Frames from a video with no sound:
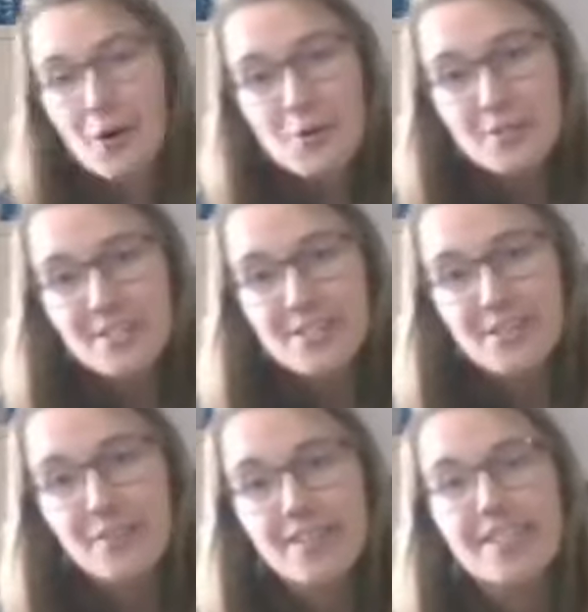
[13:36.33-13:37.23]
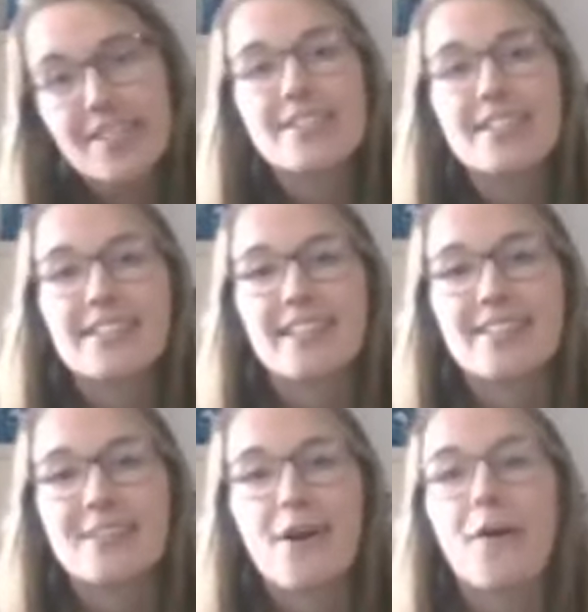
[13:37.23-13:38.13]
at our ocean surface, there's these
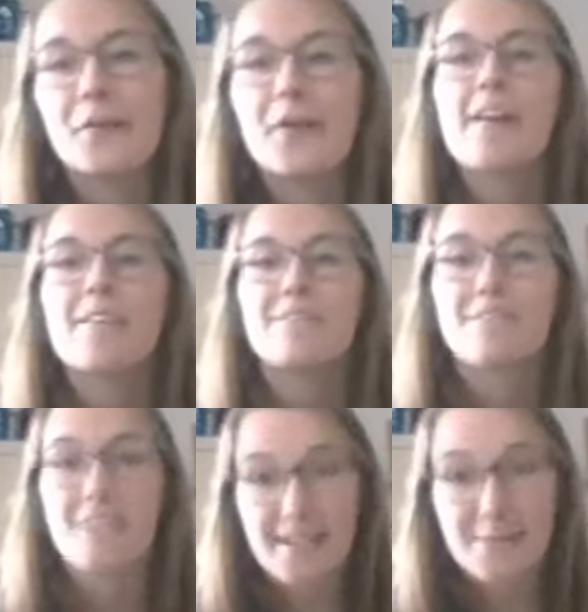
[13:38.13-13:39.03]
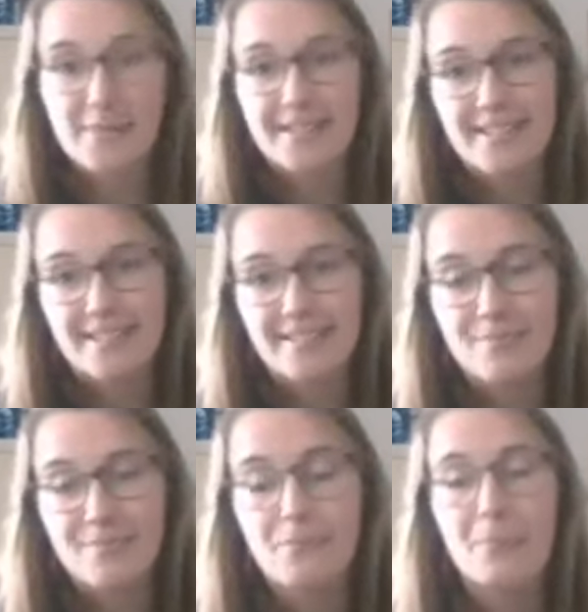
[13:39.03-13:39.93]
things called phytoplankton.
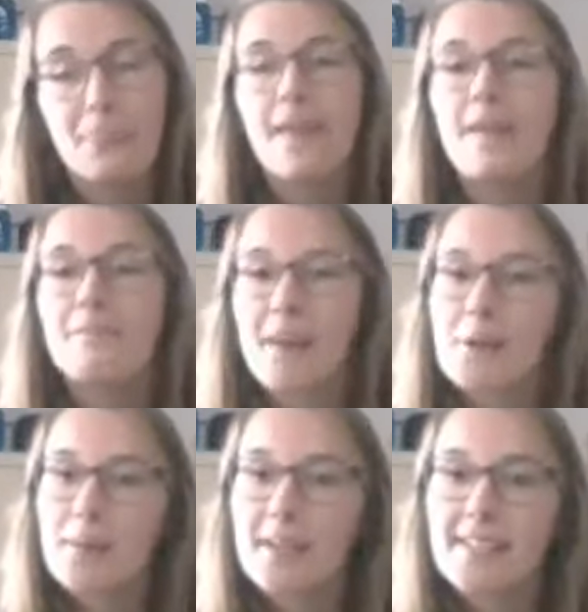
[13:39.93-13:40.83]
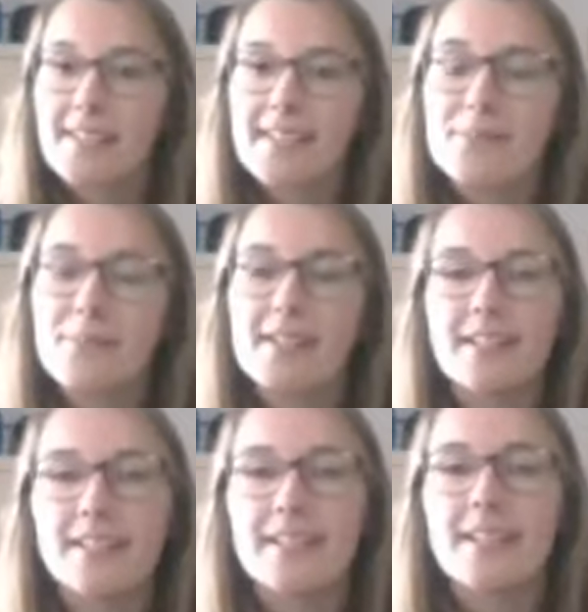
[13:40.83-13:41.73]
Phytoplankton is
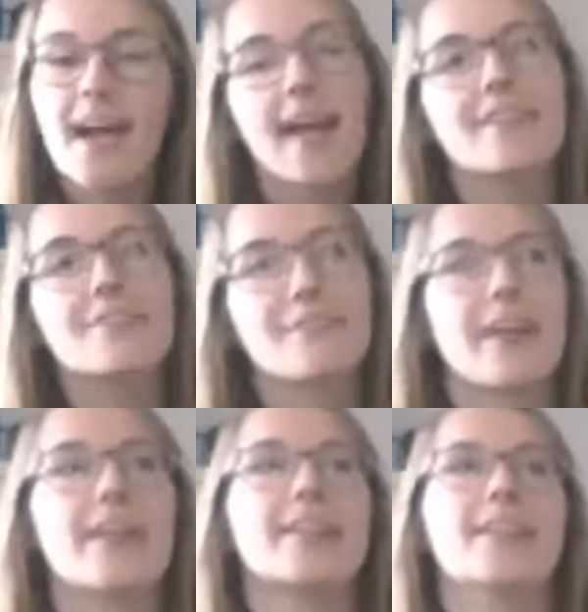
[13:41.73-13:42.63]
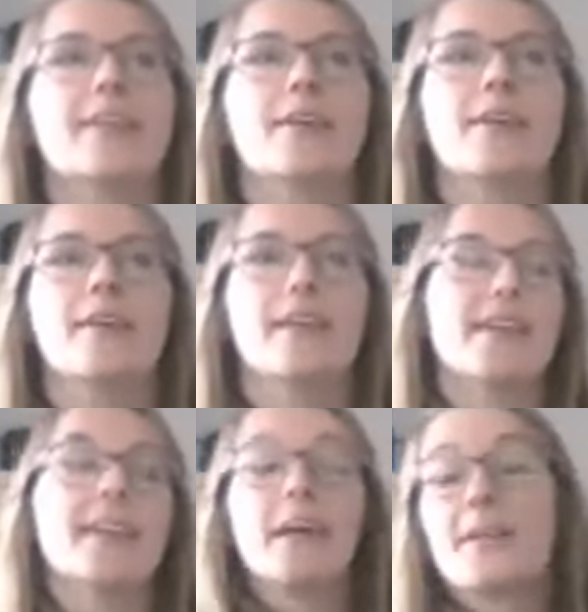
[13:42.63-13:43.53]
basically kind of like,
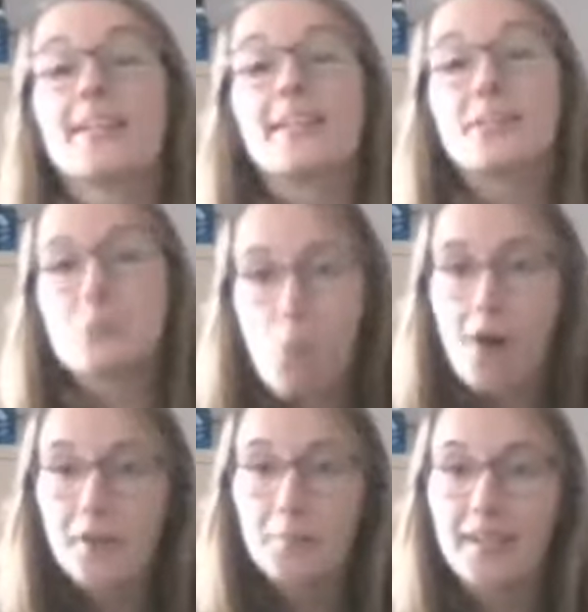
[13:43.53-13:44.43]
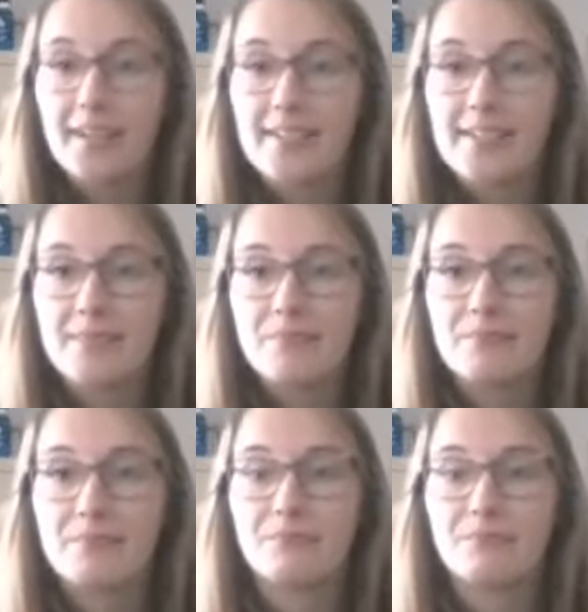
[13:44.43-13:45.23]
it is water plants.